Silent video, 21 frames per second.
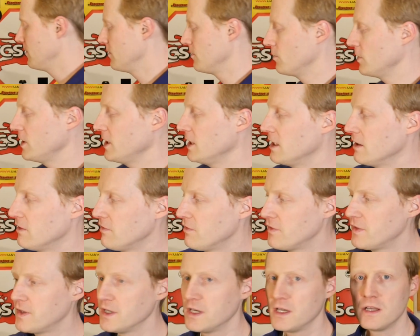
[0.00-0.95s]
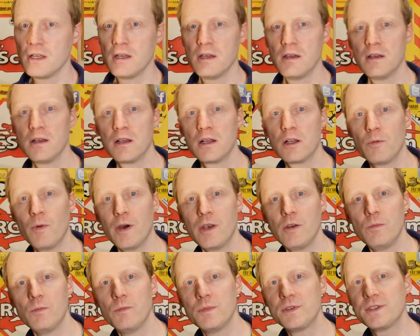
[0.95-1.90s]
we have the
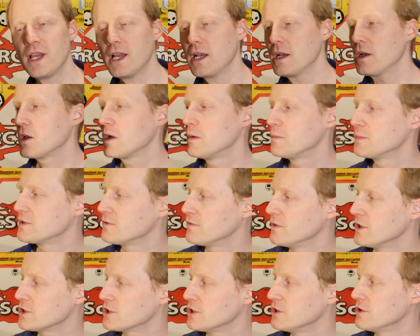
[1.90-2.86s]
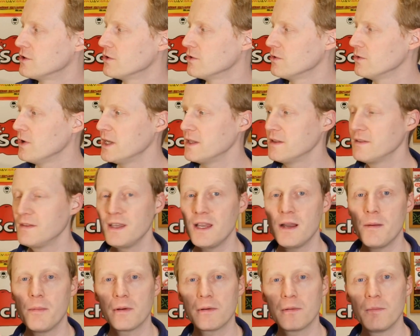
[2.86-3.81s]
Quanum Cyclops version 2 and they
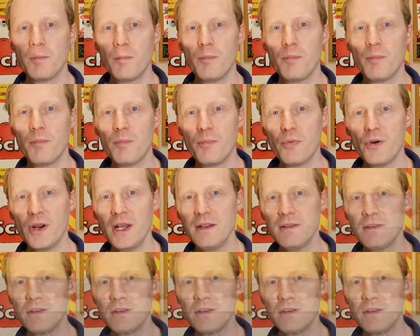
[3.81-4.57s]
are brand